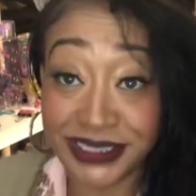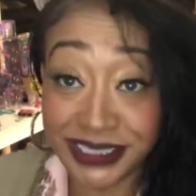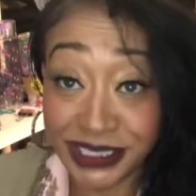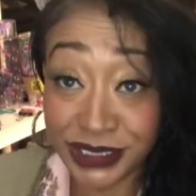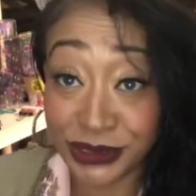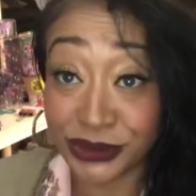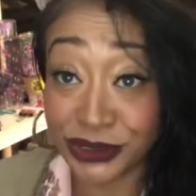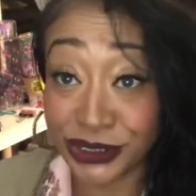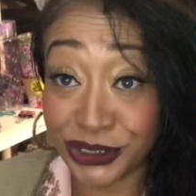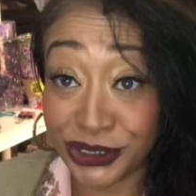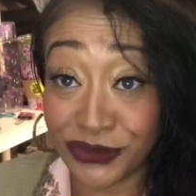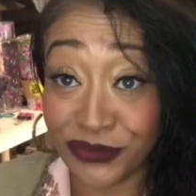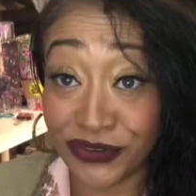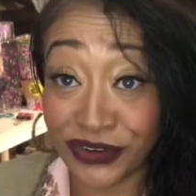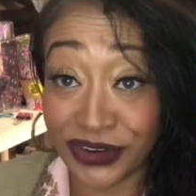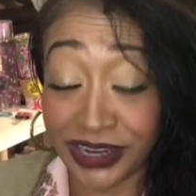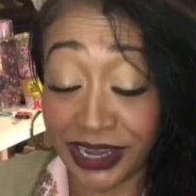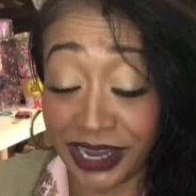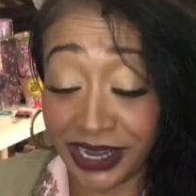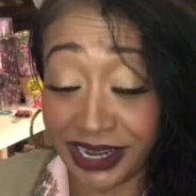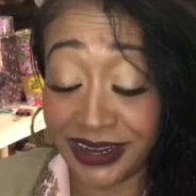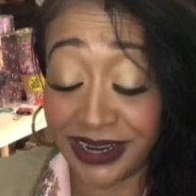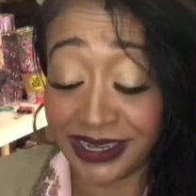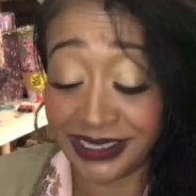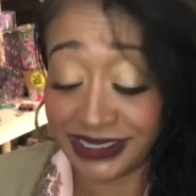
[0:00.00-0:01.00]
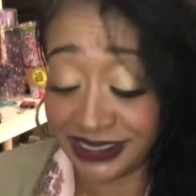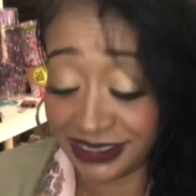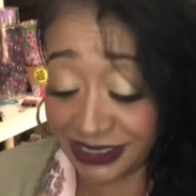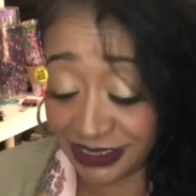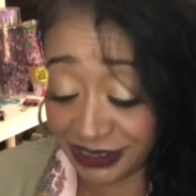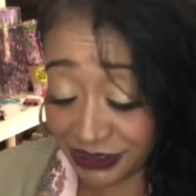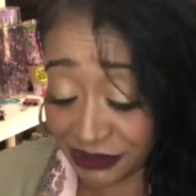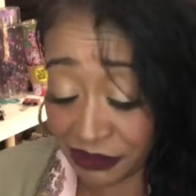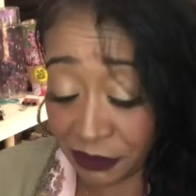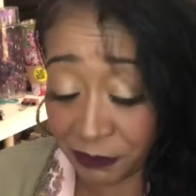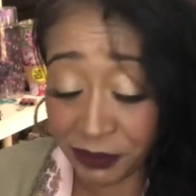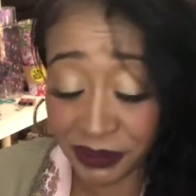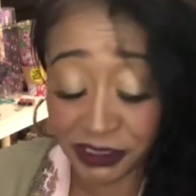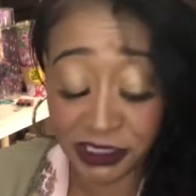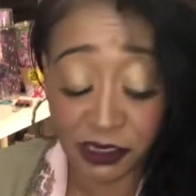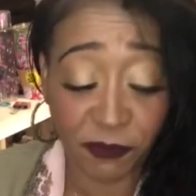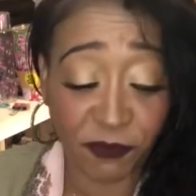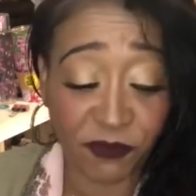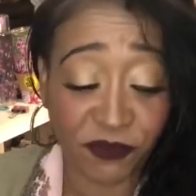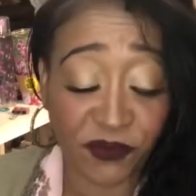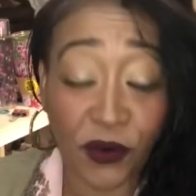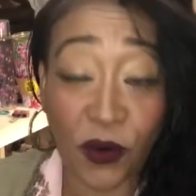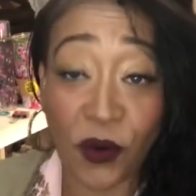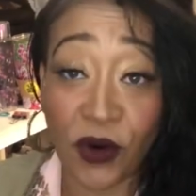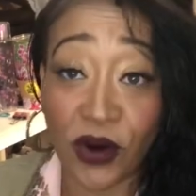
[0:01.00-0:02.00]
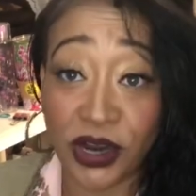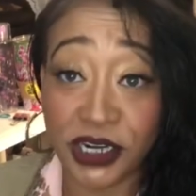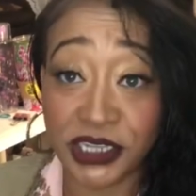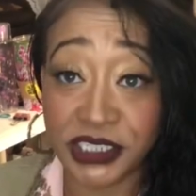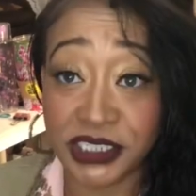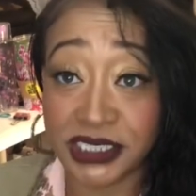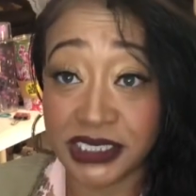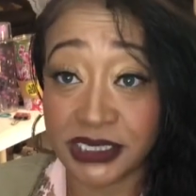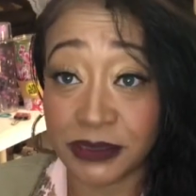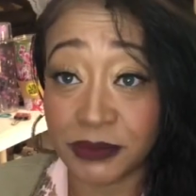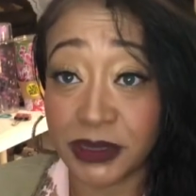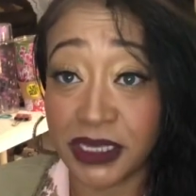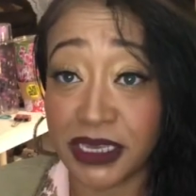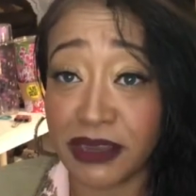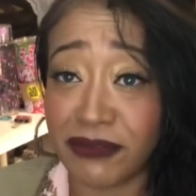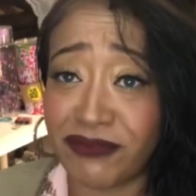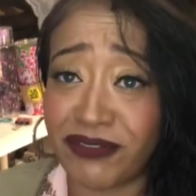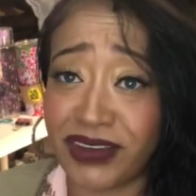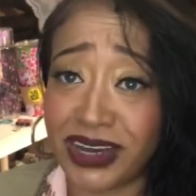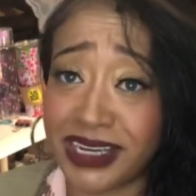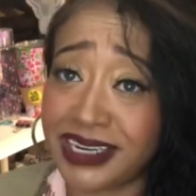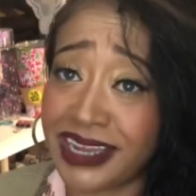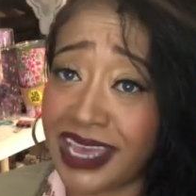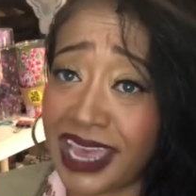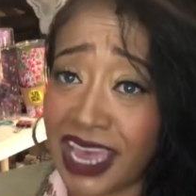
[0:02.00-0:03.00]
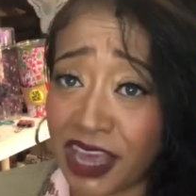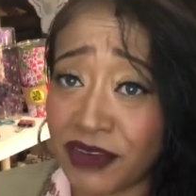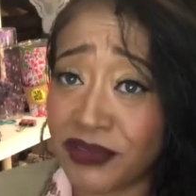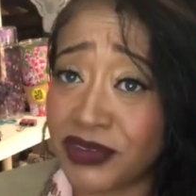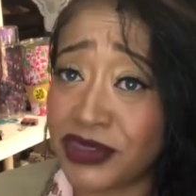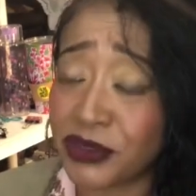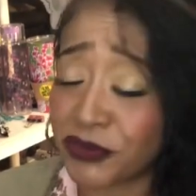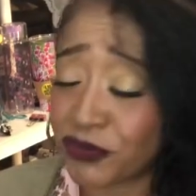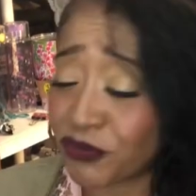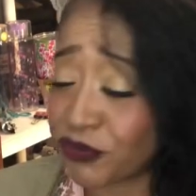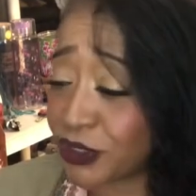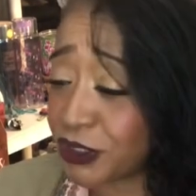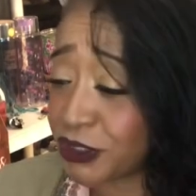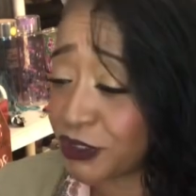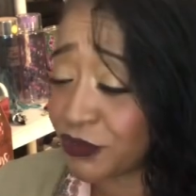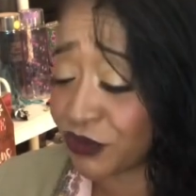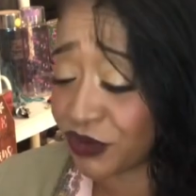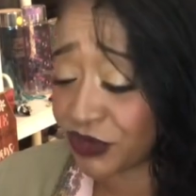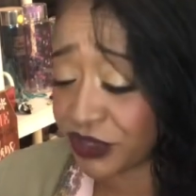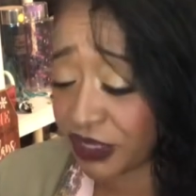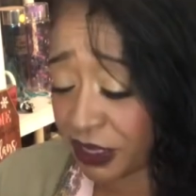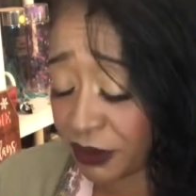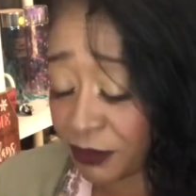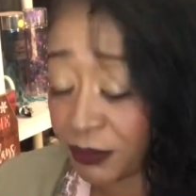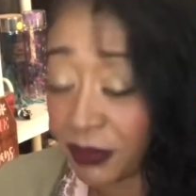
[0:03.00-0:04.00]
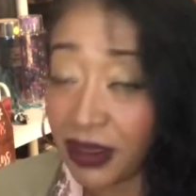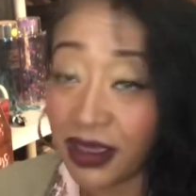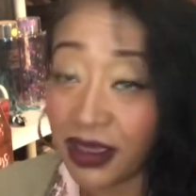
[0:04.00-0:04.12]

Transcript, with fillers: These are two for ninety-nine cents. So I picked up four, just something fun to have in the fridge for them.